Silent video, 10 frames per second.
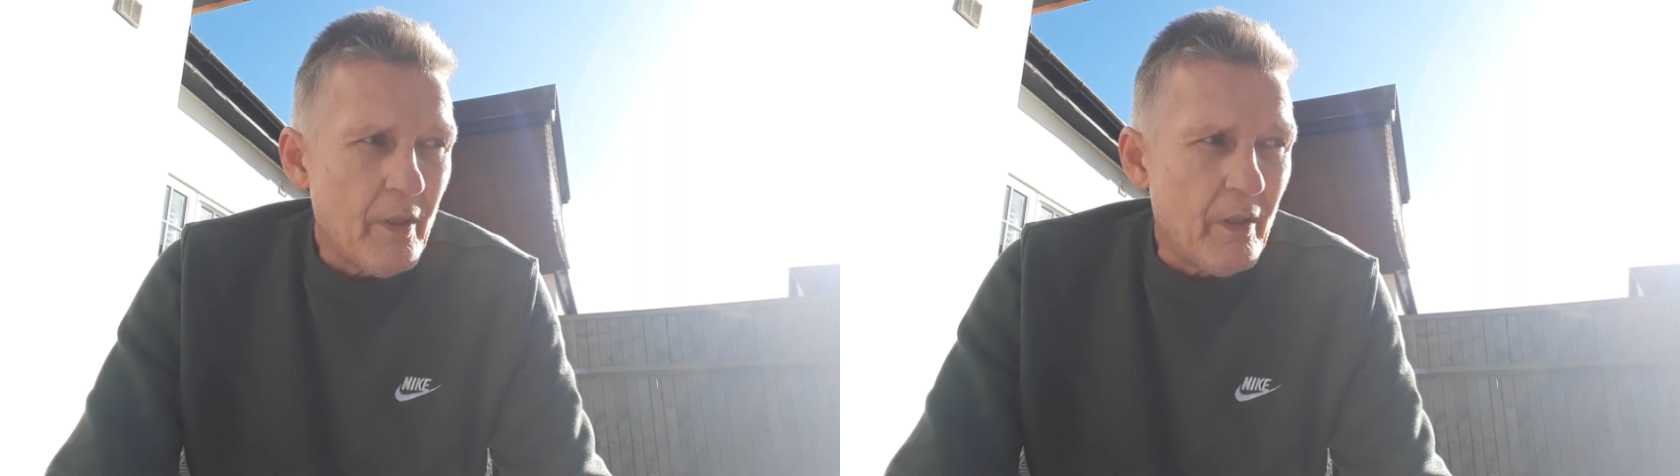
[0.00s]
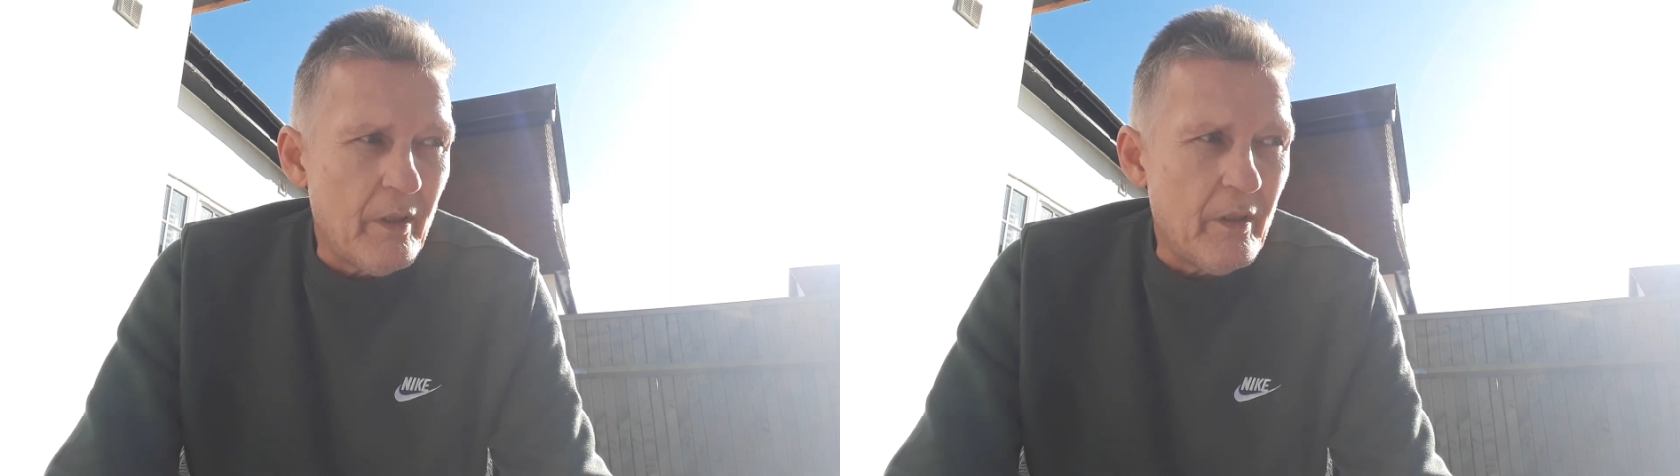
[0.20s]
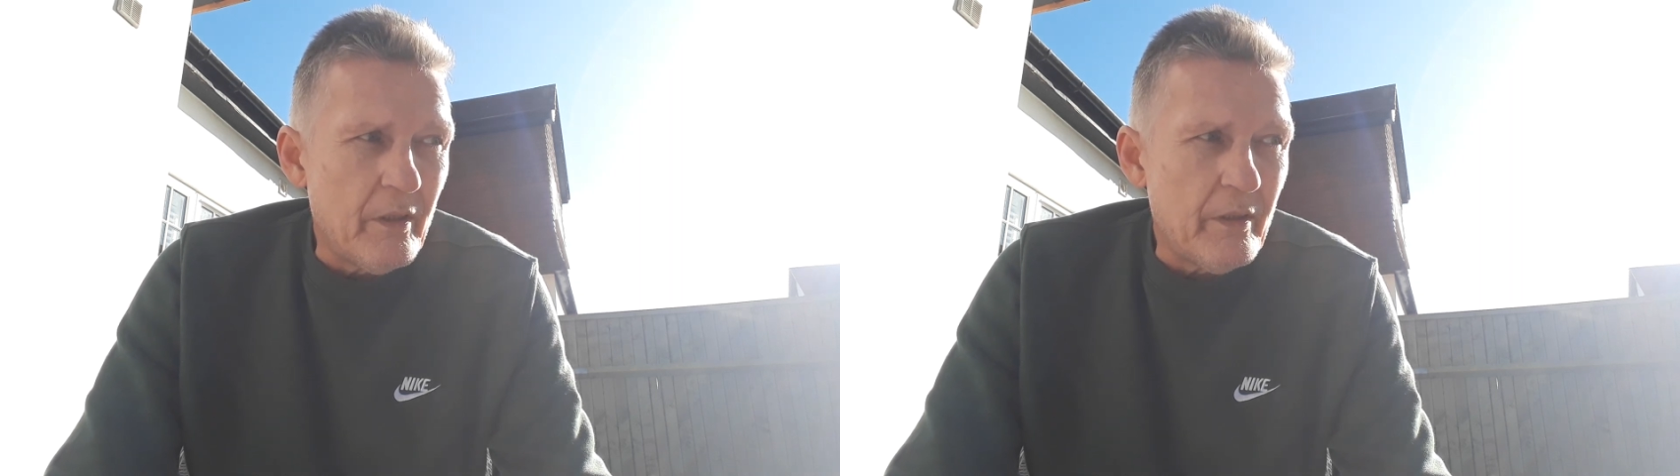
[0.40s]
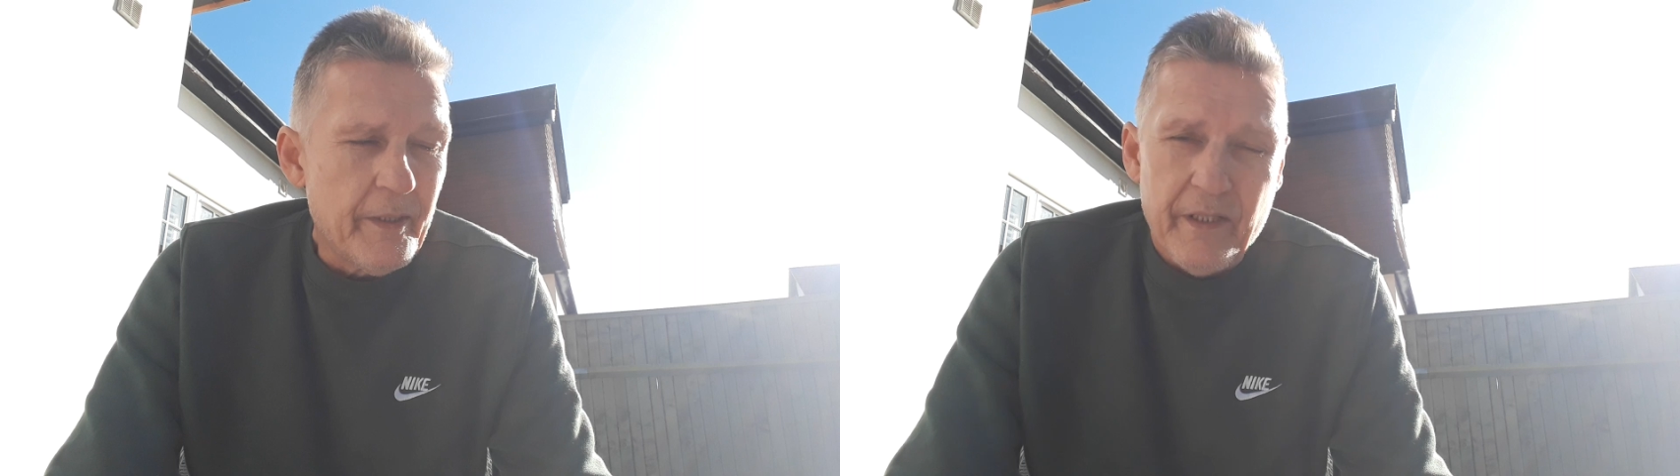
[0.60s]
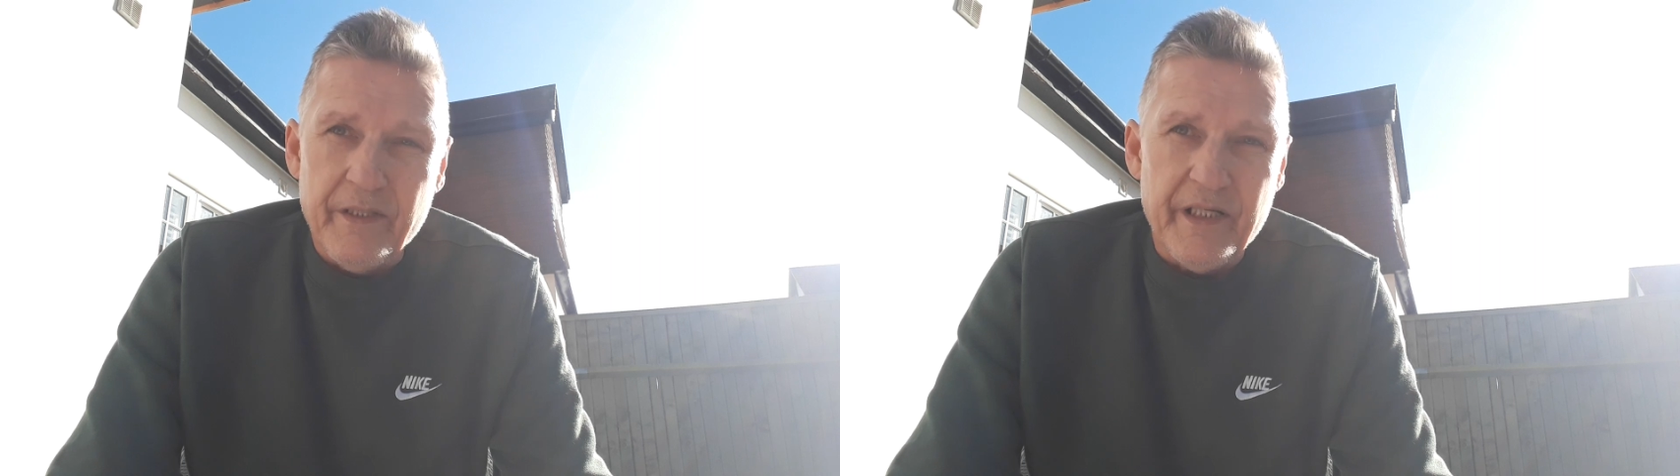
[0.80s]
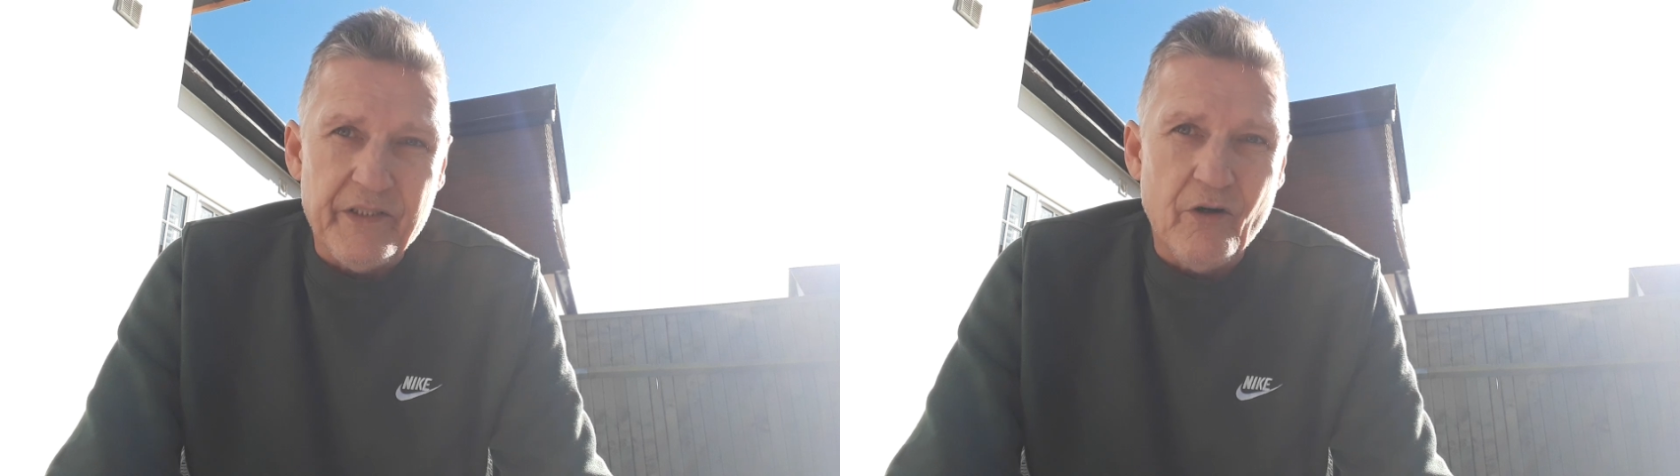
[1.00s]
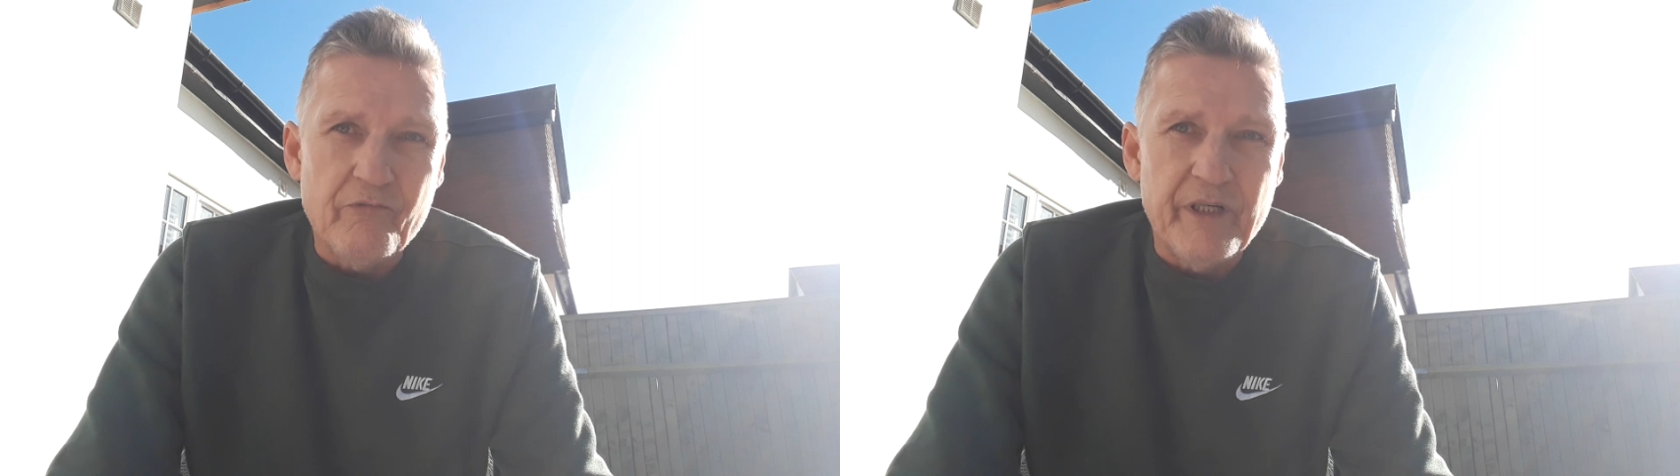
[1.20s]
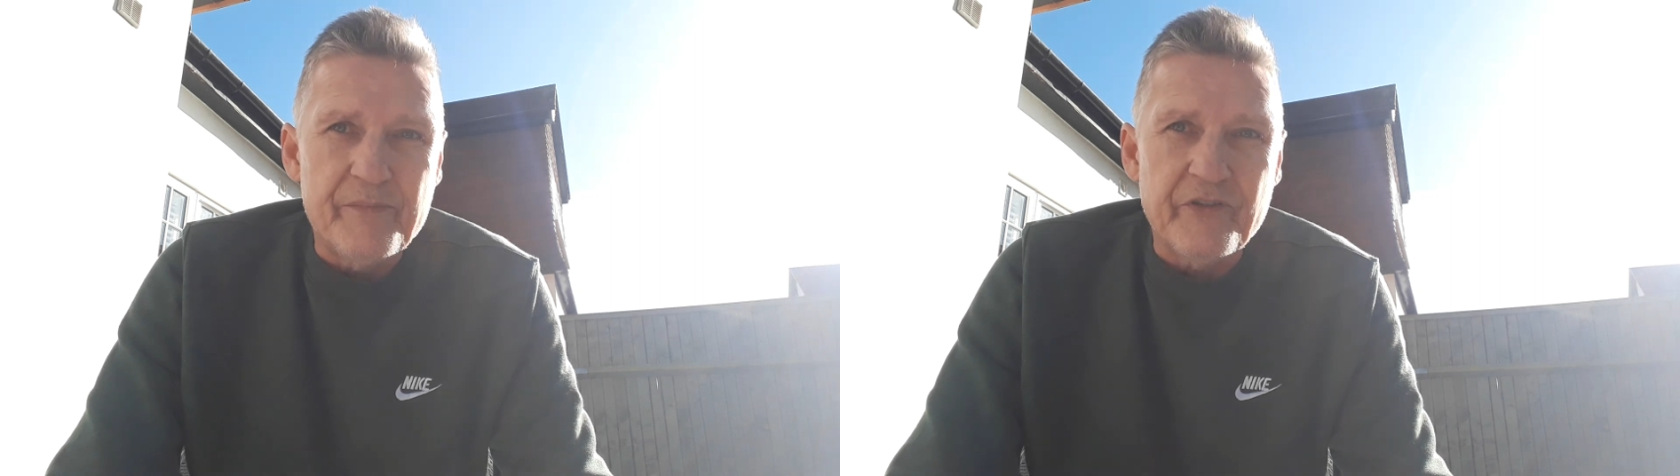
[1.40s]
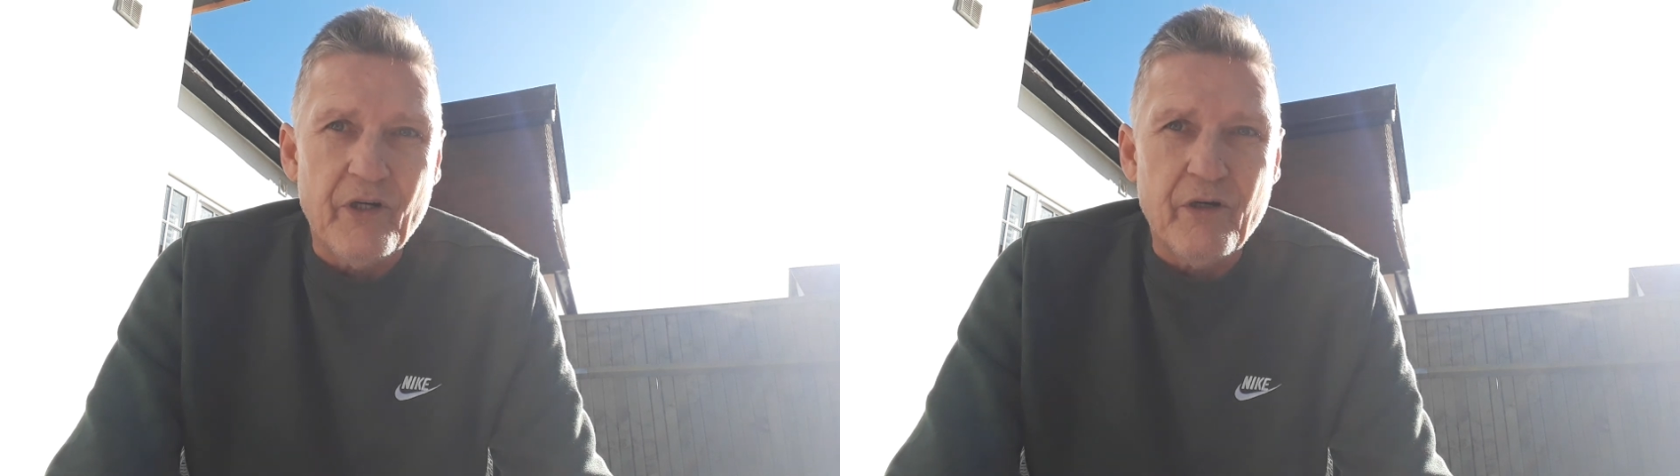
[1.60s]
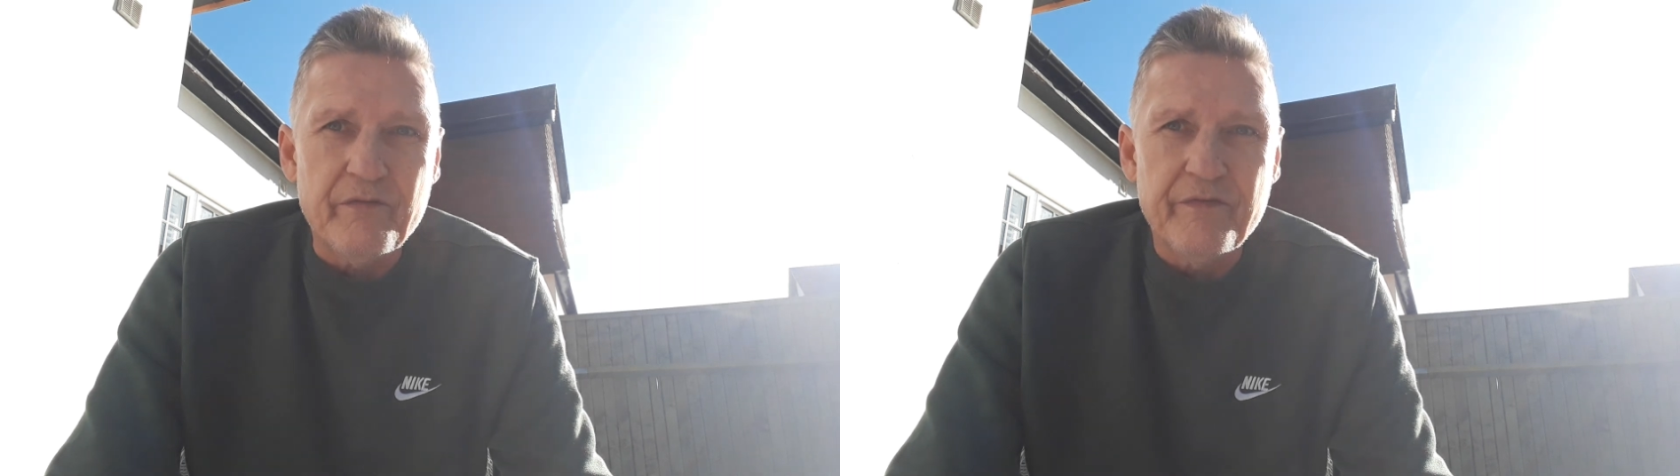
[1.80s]
that he'd got ripped
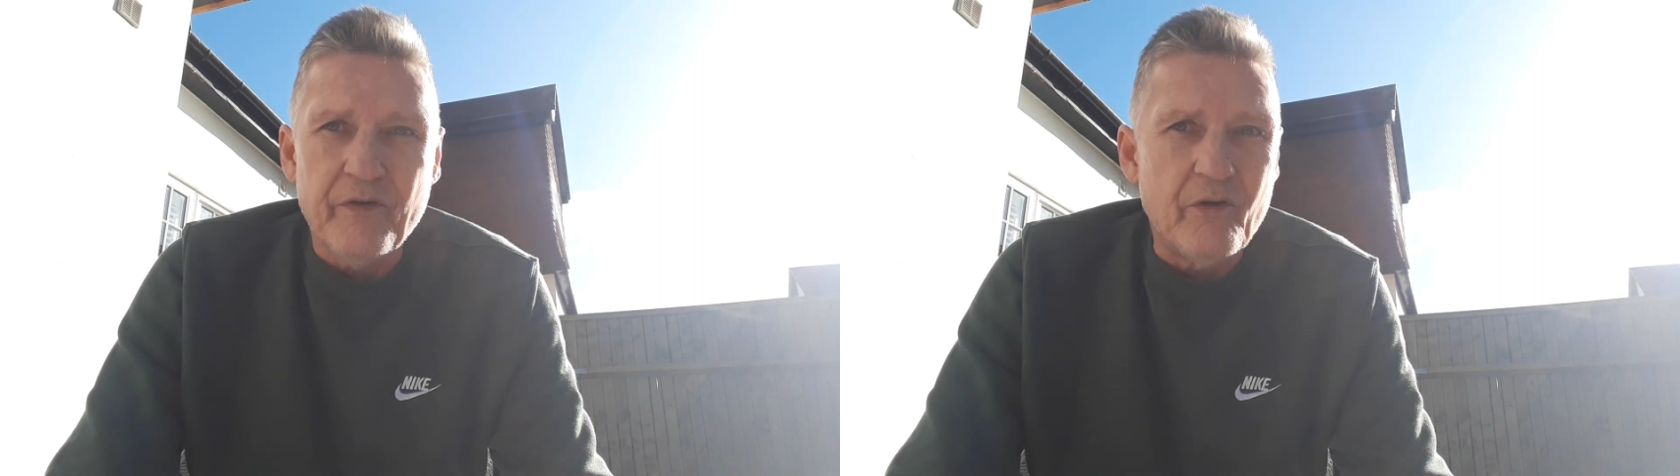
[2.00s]
off,